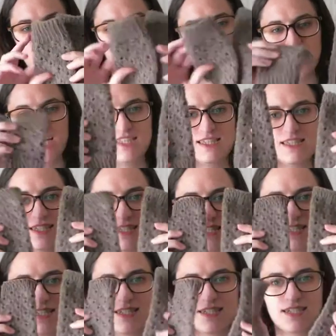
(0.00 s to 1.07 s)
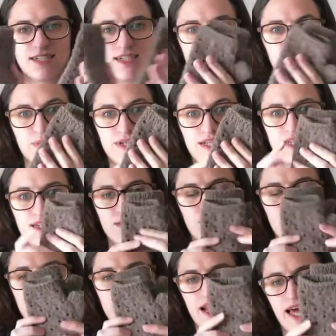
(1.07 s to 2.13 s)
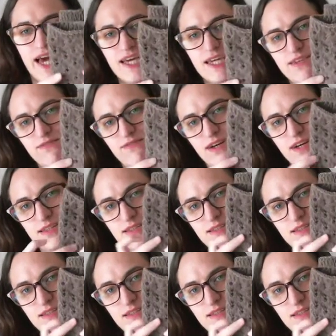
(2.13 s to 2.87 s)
object. Really, really like that